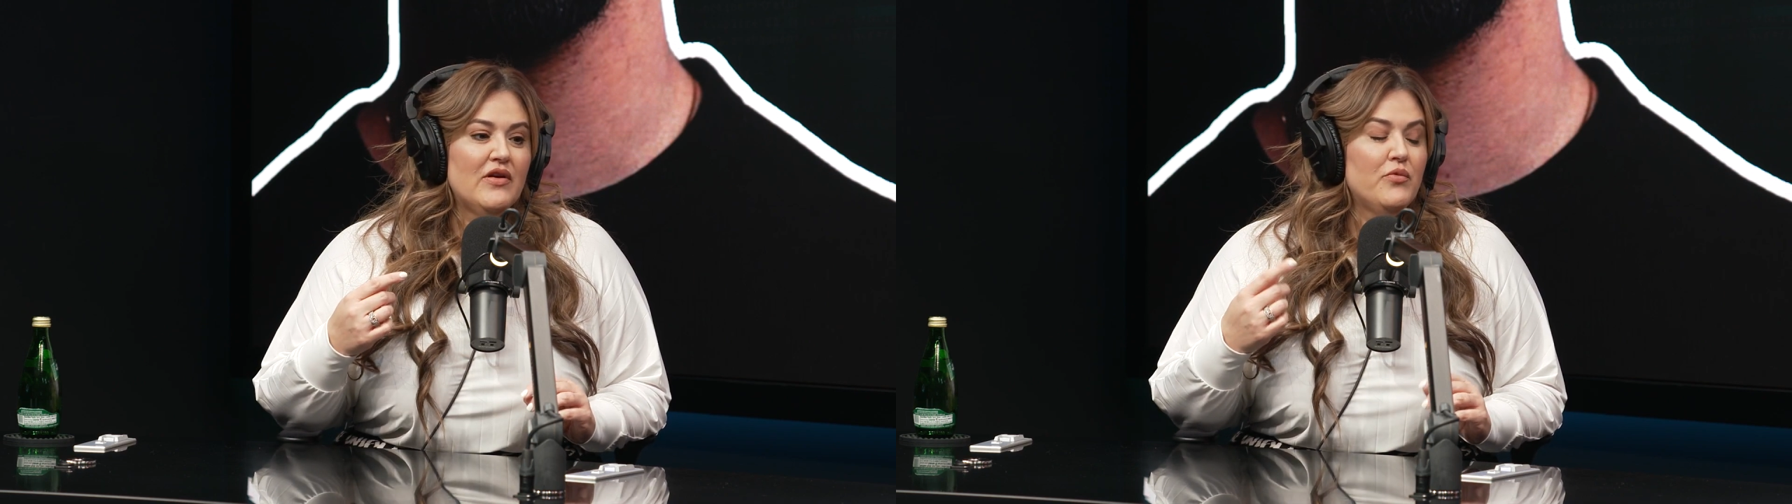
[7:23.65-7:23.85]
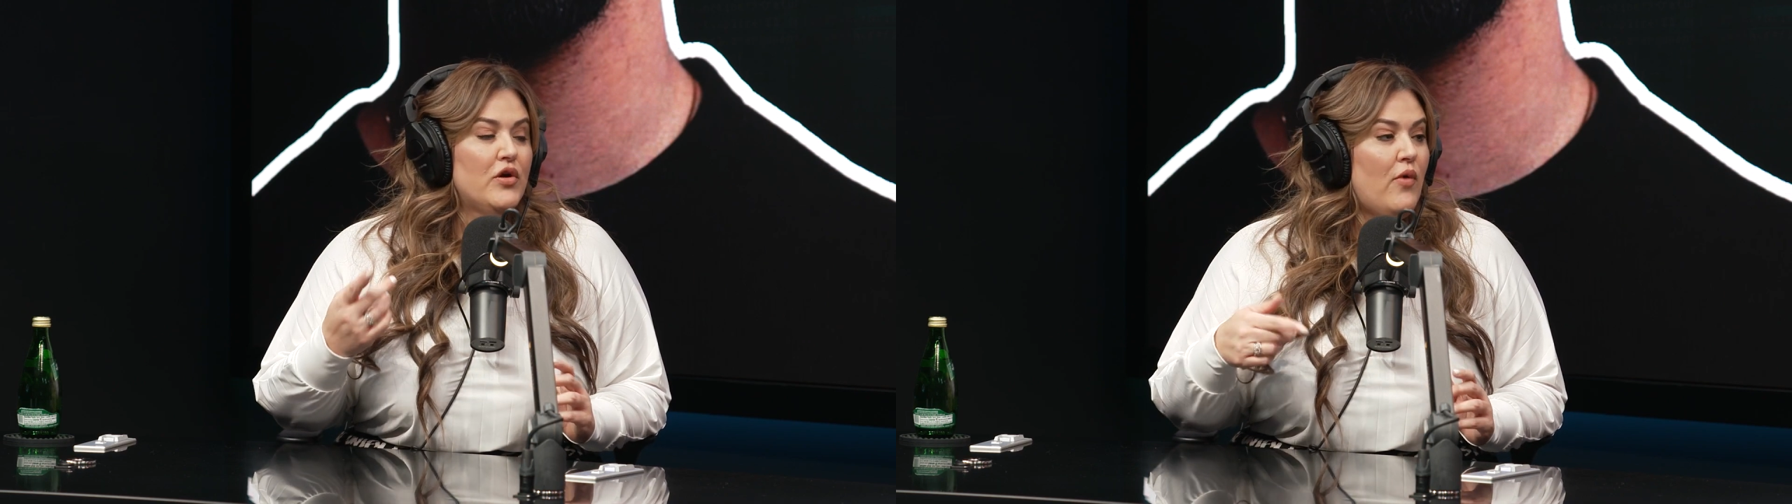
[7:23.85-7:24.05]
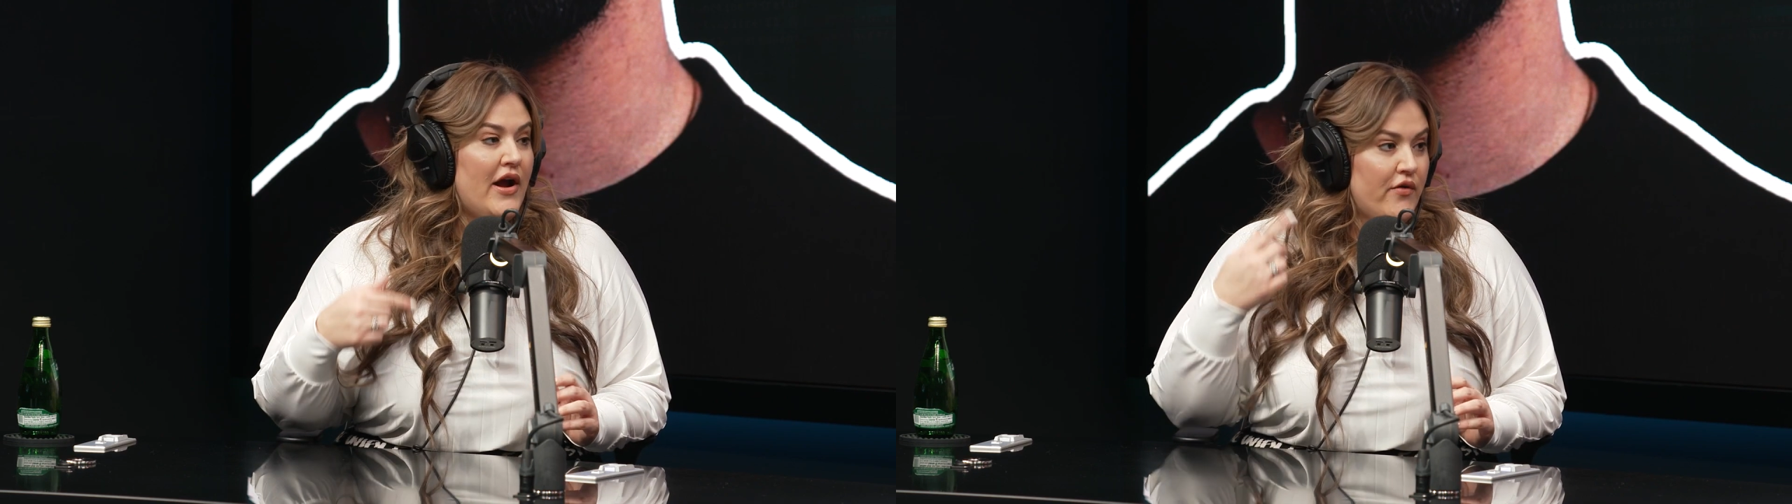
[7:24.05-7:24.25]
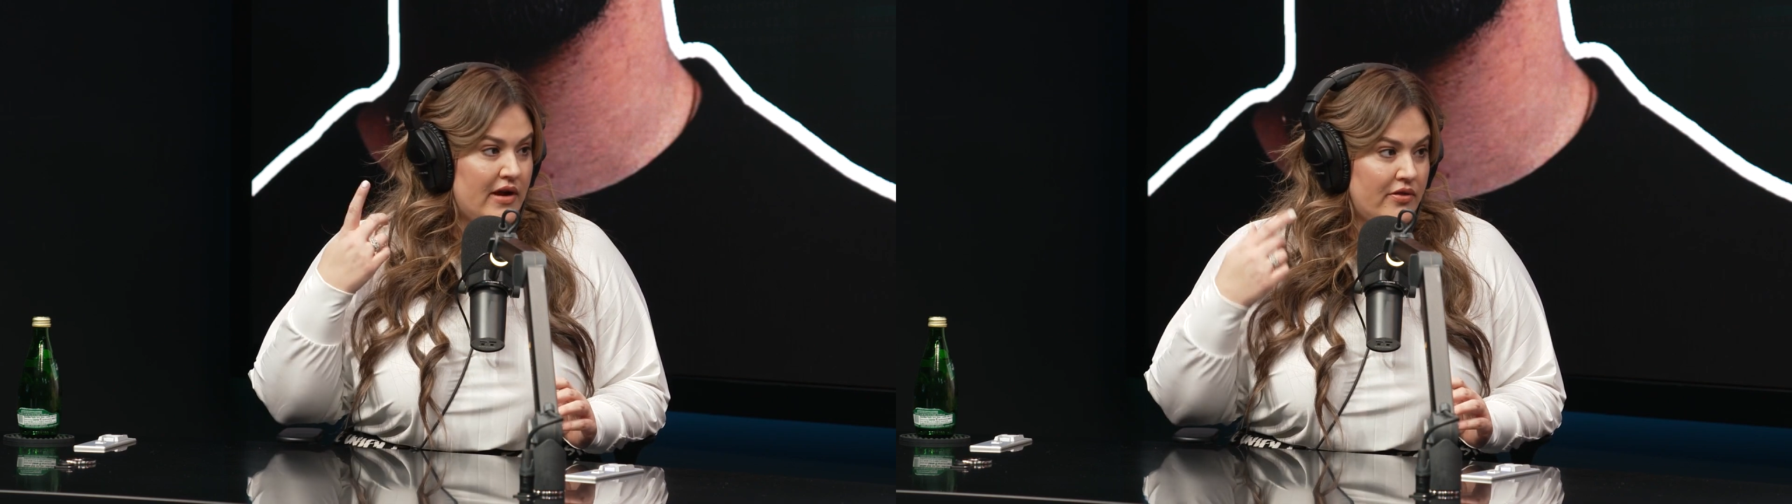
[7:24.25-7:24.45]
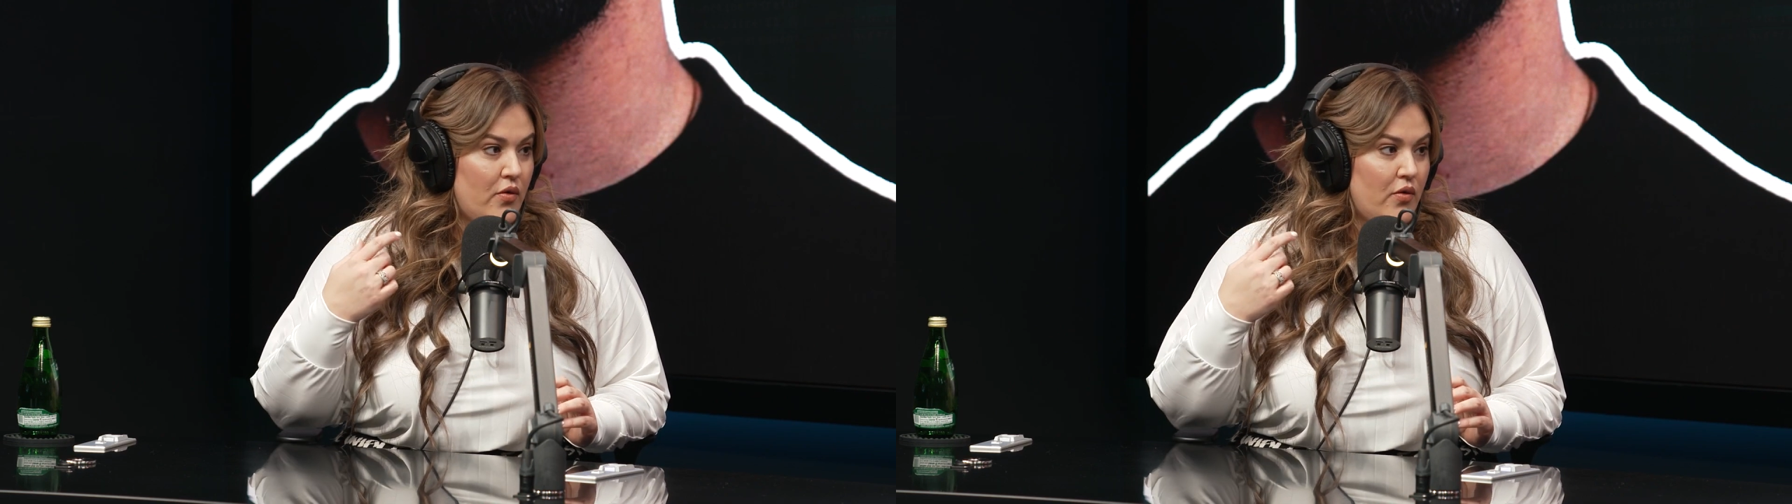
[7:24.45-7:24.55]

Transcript: rewiring